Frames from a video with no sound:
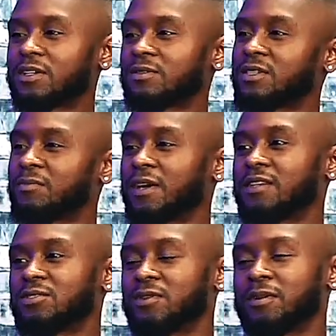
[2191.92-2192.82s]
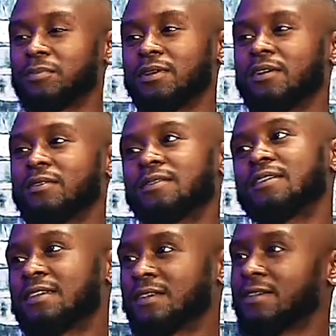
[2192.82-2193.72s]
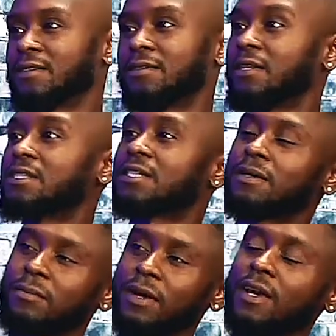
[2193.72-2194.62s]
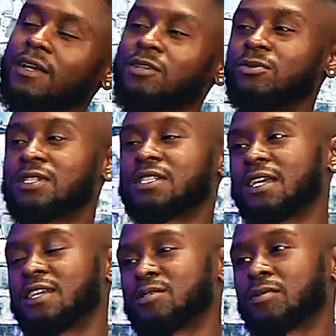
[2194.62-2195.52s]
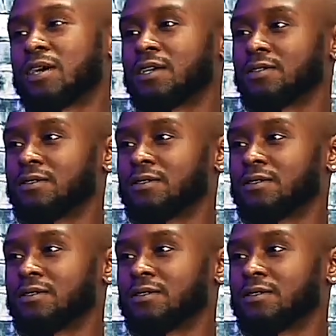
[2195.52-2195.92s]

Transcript: come sit by this red pillow and it's, it's comfort. behind you. It say inspire.